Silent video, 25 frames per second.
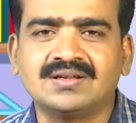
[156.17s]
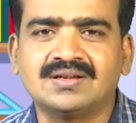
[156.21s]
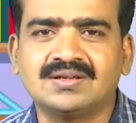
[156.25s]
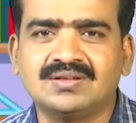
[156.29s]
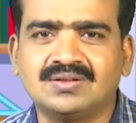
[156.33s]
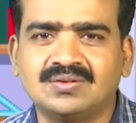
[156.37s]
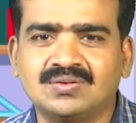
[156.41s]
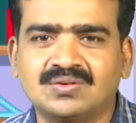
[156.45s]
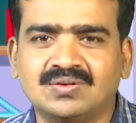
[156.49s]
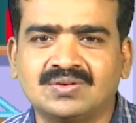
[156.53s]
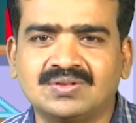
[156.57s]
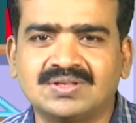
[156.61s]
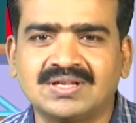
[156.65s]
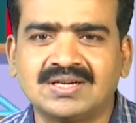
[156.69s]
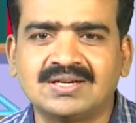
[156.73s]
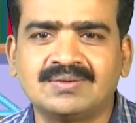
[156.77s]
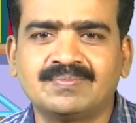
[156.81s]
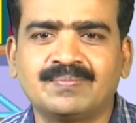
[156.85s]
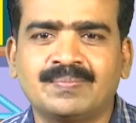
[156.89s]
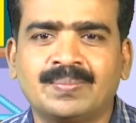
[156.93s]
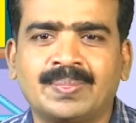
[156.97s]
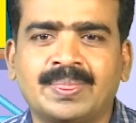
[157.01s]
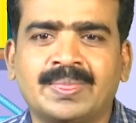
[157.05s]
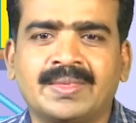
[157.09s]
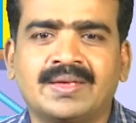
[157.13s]
You know that
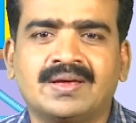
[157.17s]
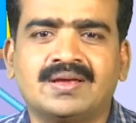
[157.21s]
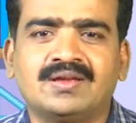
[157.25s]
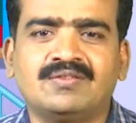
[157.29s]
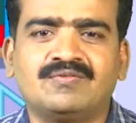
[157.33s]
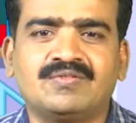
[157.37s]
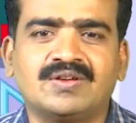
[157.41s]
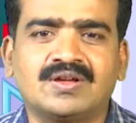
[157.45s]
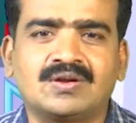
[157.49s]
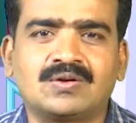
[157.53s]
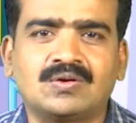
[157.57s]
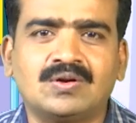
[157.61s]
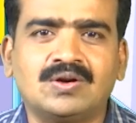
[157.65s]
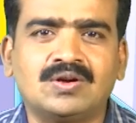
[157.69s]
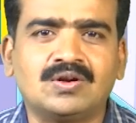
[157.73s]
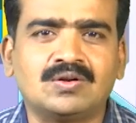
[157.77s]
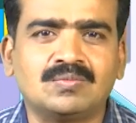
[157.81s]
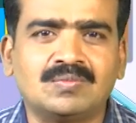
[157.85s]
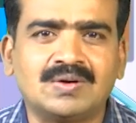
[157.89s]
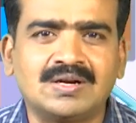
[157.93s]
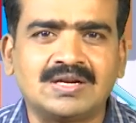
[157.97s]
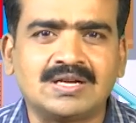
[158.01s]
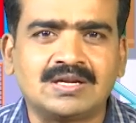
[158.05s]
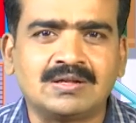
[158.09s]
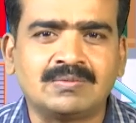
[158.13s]
if you are going to
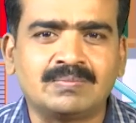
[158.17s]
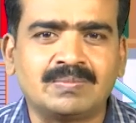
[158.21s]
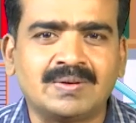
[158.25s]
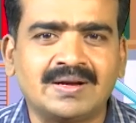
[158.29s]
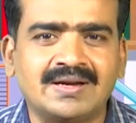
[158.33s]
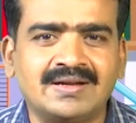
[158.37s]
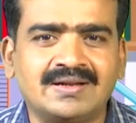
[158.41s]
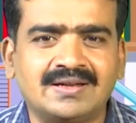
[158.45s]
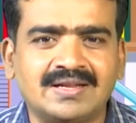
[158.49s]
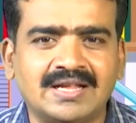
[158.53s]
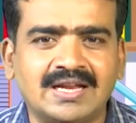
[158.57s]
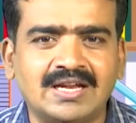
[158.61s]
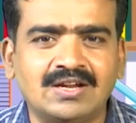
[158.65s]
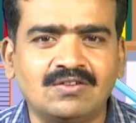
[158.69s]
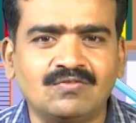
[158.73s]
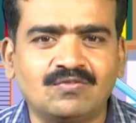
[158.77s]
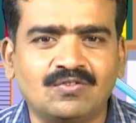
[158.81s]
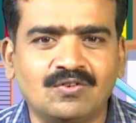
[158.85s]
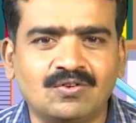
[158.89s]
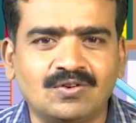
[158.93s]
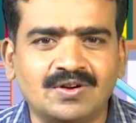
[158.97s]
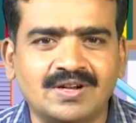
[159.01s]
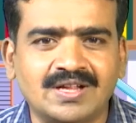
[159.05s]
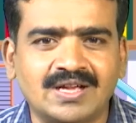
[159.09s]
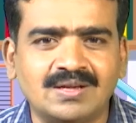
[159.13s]
multiply 10
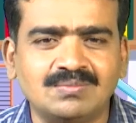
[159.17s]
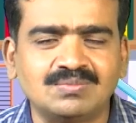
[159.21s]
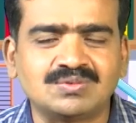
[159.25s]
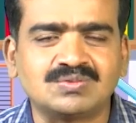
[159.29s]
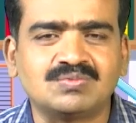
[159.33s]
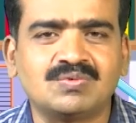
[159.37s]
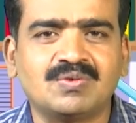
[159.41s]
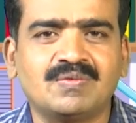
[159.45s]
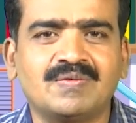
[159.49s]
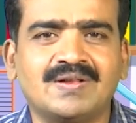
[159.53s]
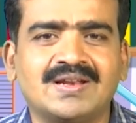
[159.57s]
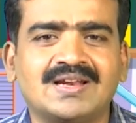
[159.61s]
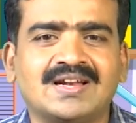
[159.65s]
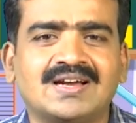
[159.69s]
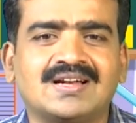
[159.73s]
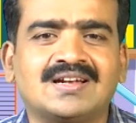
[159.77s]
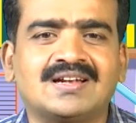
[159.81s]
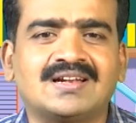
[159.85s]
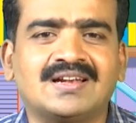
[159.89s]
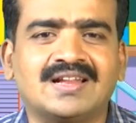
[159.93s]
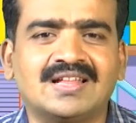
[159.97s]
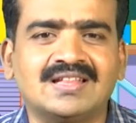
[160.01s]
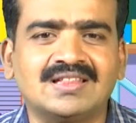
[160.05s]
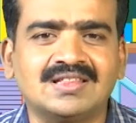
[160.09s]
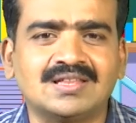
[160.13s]
4 times, we will get
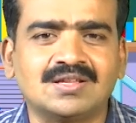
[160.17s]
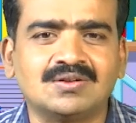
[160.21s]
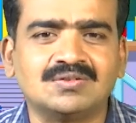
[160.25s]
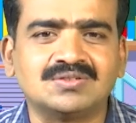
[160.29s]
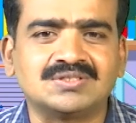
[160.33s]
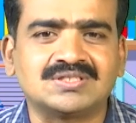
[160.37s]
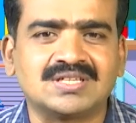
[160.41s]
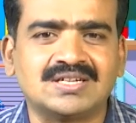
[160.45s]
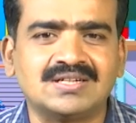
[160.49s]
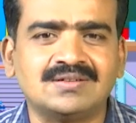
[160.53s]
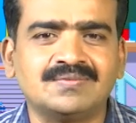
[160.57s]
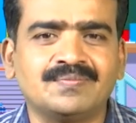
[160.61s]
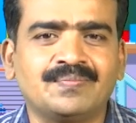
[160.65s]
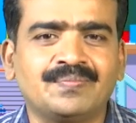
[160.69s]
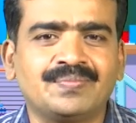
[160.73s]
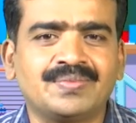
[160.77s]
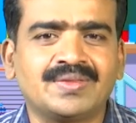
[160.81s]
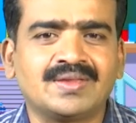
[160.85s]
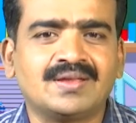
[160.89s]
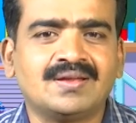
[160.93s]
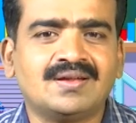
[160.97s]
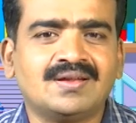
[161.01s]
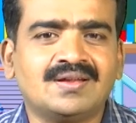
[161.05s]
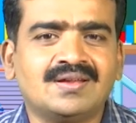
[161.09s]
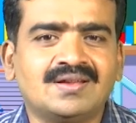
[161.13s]
10,000.
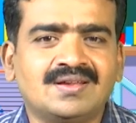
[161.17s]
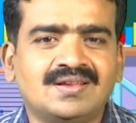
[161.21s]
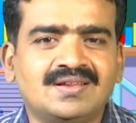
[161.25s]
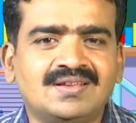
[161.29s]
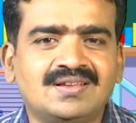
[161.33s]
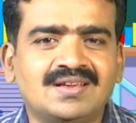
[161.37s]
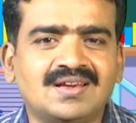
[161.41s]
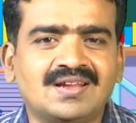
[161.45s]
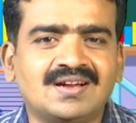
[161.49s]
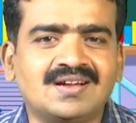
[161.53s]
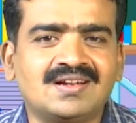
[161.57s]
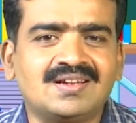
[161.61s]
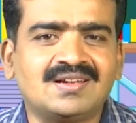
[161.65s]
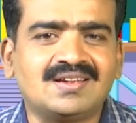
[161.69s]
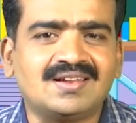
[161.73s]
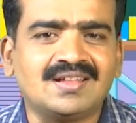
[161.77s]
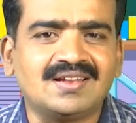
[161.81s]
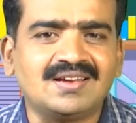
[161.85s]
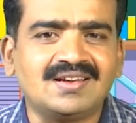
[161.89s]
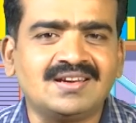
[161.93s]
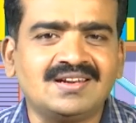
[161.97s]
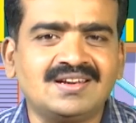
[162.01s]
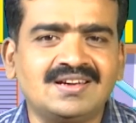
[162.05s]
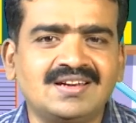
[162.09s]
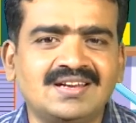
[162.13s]
Here
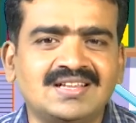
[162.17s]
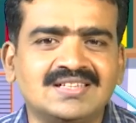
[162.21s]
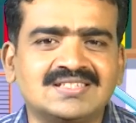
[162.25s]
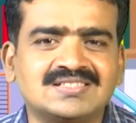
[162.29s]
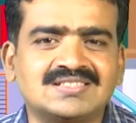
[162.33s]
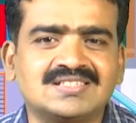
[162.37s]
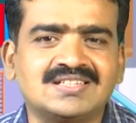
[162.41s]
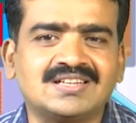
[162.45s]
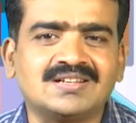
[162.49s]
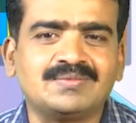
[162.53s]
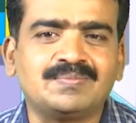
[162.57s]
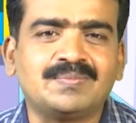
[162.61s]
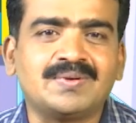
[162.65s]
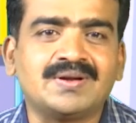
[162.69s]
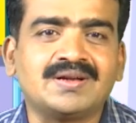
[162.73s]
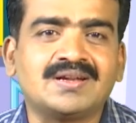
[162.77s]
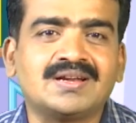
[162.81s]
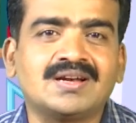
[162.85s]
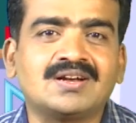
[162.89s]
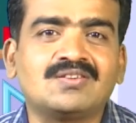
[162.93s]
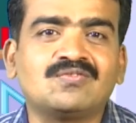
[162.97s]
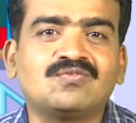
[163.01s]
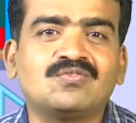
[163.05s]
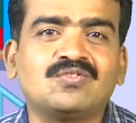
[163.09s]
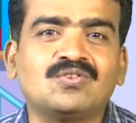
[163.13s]
10 is
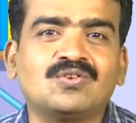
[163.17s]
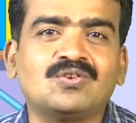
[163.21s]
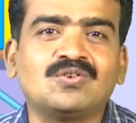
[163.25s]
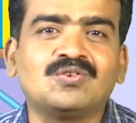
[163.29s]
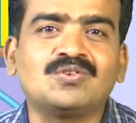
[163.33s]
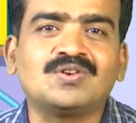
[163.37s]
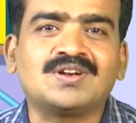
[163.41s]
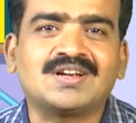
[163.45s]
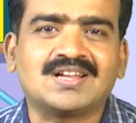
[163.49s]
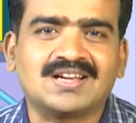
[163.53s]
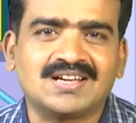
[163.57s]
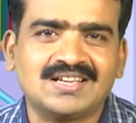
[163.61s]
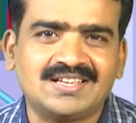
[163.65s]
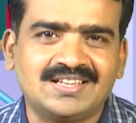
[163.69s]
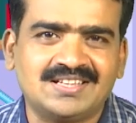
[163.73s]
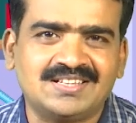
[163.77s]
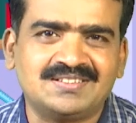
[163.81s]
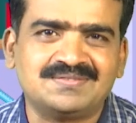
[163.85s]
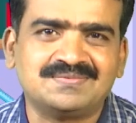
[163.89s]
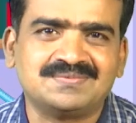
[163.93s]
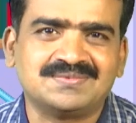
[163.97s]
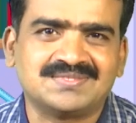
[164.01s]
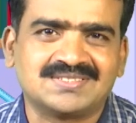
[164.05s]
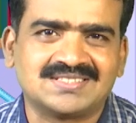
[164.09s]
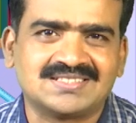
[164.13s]
repeated 4
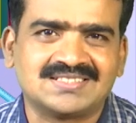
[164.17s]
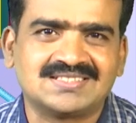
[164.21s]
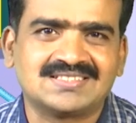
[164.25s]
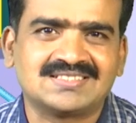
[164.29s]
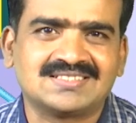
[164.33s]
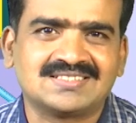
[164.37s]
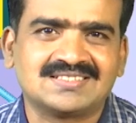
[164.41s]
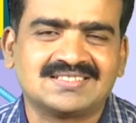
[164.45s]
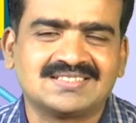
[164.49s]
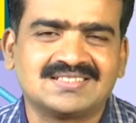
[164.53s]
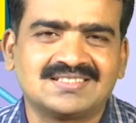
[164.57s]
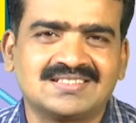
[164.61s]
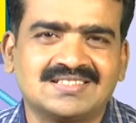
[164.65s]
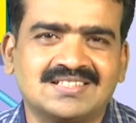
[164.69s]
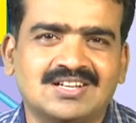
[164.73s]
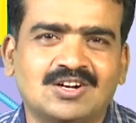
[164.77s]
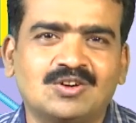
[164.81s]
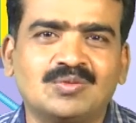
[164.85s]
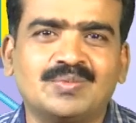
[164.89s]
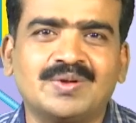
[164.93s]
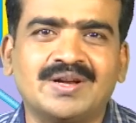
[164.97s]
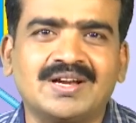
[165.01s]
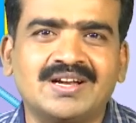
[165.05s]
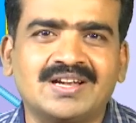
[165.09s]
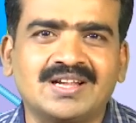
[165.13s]
times. How
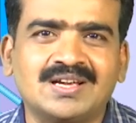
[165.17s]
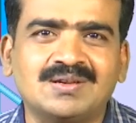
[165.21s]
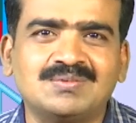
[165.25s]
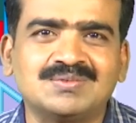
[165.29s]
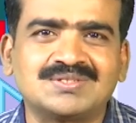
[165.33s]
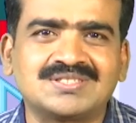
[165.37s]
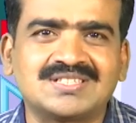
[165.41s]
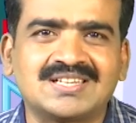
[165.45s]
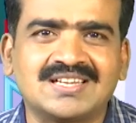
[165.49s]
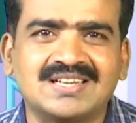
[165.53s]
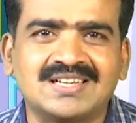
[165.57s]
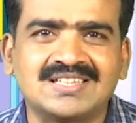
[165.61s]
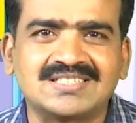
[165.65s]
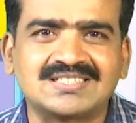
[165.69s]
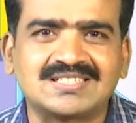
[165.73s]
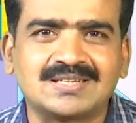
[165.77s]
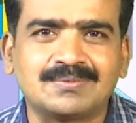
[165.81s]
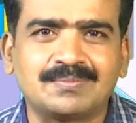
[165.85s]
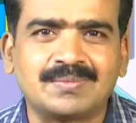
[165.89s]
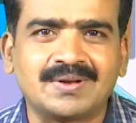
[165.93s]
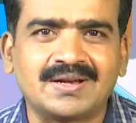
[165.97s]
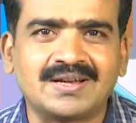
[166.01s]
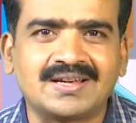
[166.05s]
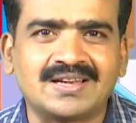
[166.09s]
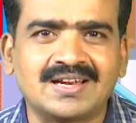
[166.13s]
many times 10 is
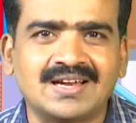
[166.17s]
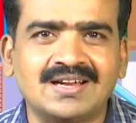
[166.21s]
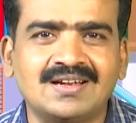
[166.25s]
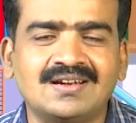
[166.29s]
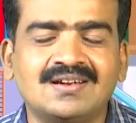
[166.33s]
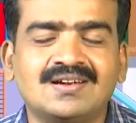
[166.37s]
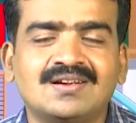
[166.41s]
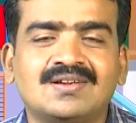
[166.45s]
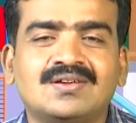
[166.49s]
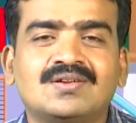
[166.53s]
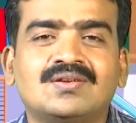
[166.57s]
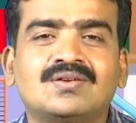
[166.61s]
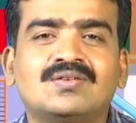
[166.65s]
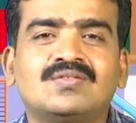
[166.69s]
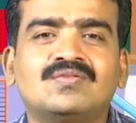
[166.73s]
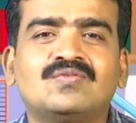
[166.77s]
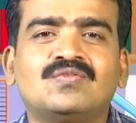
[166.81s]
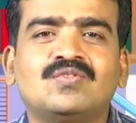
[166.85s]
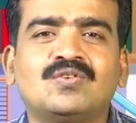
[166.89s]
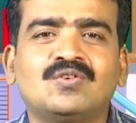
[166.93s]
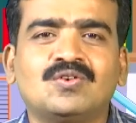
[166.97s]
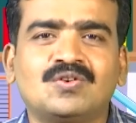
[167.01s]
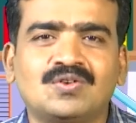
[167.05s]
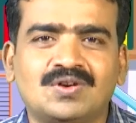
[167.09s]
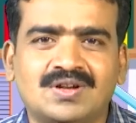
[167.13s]
repeated?
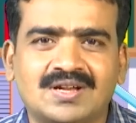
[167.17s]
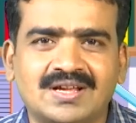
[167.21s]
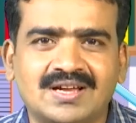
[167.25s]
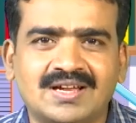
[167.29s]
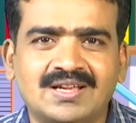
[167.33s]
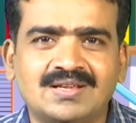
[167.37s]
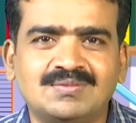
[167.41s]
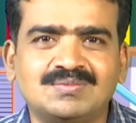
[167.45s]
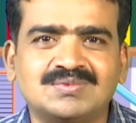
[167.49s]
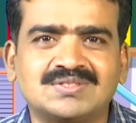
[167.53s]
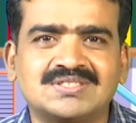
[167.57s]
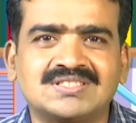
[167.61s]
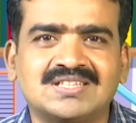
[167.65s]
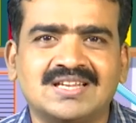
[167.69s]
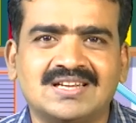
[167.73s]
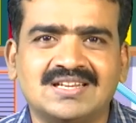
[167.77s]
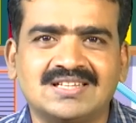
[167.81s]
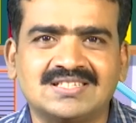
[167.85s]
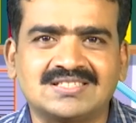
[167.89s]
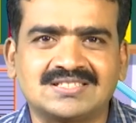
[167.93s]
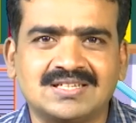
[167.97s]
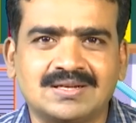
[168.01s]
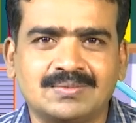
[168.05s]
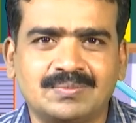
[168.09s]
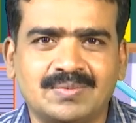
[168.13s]
4 times 10
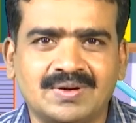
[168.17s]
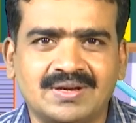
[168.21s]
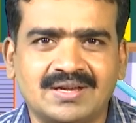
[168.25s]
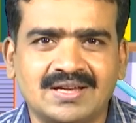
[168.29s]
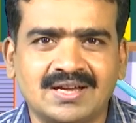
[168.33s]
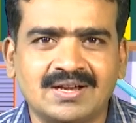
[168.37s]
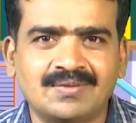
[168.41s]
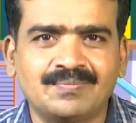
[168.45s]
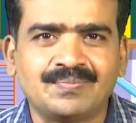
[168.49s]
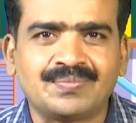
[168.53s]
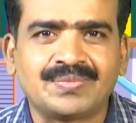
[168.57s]
is repeated.